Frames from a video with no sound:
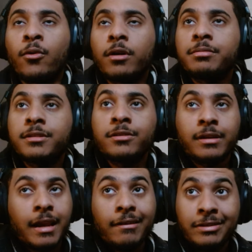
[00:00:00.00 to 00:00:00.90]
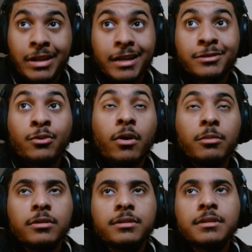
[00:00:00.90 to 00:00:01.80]
orbs, you're gonna have to dodge
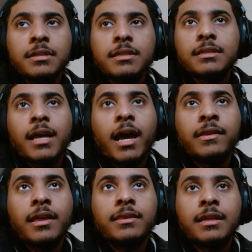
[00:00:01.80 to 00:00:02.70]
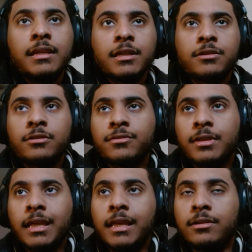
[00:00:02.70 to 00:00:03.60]
normals, and then the additionals for
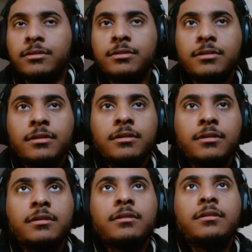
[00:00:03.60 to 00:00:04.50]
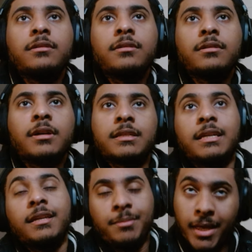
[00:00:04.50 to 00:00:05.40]
the heals. Because
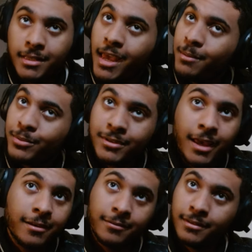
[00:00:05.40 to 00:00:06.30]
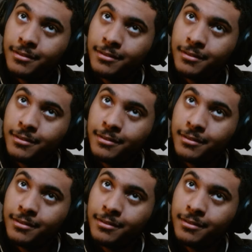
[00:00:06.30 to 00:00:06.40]
he 10%.